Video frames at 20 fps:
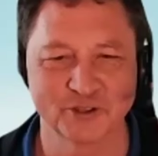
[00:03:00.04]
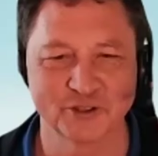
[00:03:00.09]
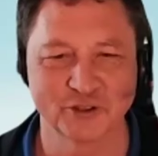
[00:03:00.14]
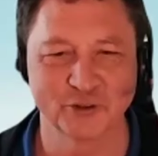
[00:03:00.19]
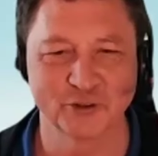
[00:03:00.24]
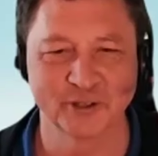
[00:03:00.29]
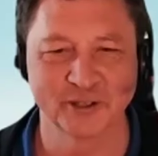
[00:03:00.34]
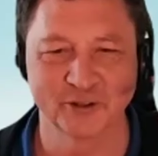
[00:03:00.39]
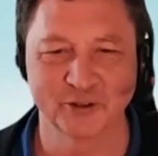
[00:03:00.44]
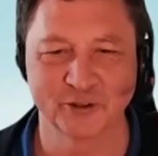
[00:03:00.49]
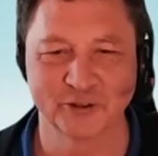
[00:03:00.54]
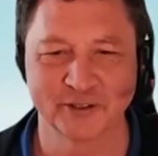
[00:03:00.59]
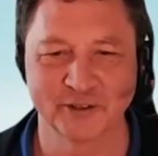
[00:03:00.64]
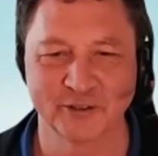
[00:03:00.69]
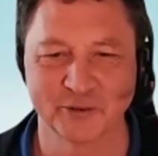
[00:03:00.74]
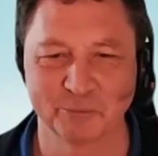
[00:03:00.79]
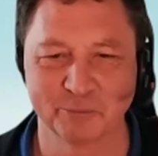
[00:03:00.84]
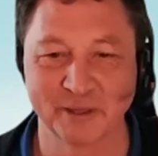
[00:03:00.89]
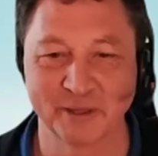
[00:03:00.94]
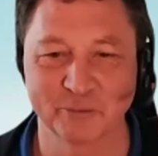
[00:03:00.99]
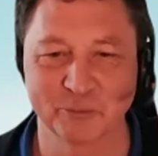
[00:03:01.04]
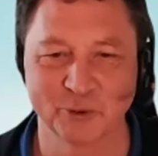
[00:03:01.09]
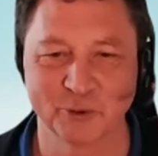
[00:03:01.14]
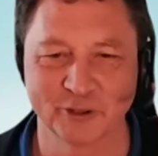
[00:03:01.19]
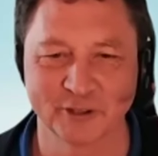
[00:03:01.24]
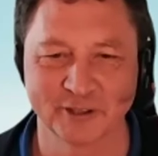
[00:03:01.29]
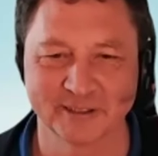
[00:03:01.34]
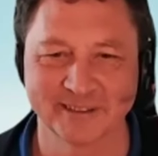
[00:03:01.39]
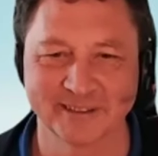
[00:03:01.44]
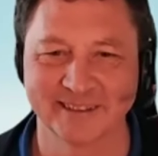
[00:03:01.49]
what is going on in the big
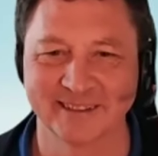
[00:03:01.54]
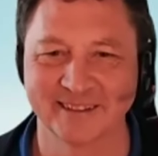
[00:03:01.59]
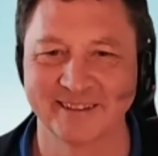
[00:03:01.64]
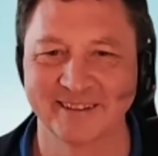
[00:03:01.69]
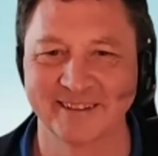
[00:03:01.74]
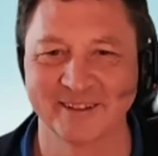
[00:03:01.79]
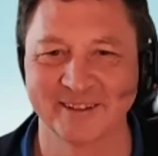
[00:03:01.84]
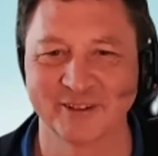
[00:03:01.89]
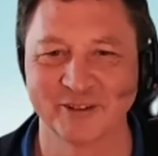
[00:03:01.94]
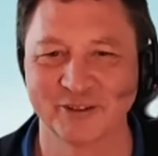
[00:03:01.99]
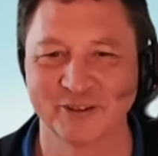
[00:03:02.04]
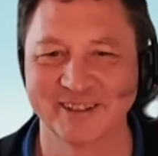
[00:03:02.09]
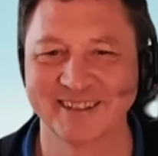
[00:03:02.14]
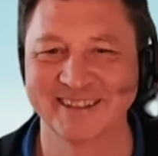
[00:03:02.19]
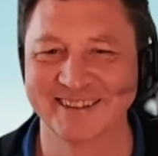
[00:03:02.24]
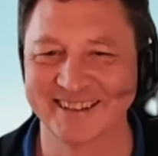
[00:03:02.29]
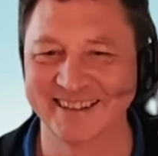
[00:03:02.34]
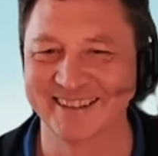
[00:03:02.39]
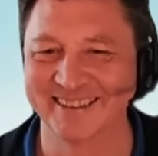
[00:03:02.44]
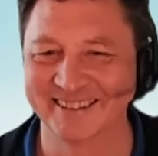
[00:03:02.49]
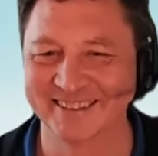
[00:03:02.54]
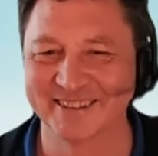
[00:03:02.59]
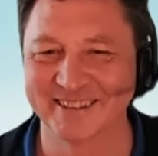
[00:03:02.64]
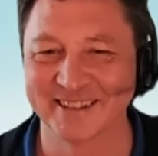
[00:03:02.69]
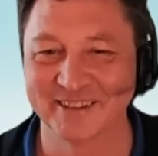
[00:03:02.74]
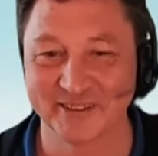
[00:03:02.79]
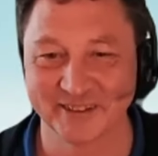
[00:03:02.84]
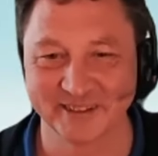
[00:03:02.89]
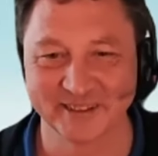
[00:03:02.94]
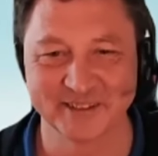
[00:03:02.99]
world now,
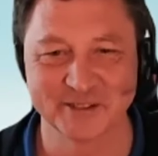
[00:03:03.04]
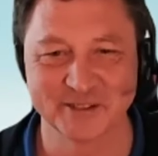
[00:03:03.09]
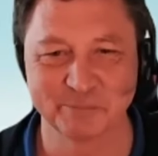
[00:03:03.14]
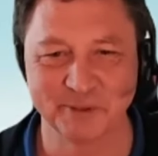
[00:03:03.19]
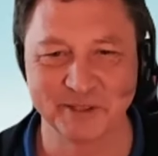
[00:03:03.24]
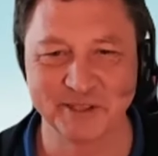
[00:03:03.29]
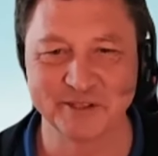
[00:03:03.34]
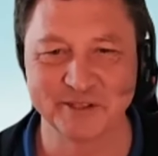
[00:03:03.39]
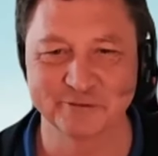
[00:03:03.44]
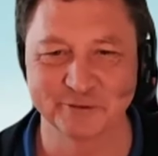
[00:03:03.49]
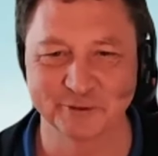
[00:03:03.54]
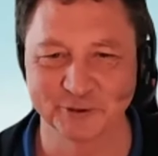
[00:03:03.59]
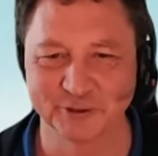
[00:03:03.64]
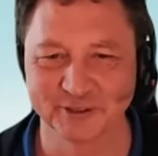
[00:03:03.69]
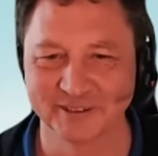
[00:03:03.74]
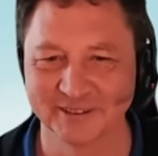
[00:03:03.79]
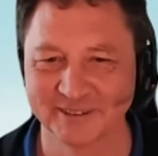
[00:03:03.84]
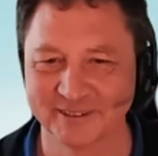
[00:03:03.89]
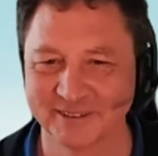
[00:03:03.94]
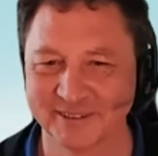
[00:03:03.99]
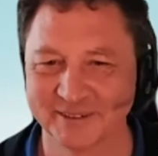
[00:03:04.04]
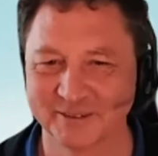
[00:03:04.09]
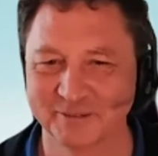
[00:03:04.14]
then it's peaceful.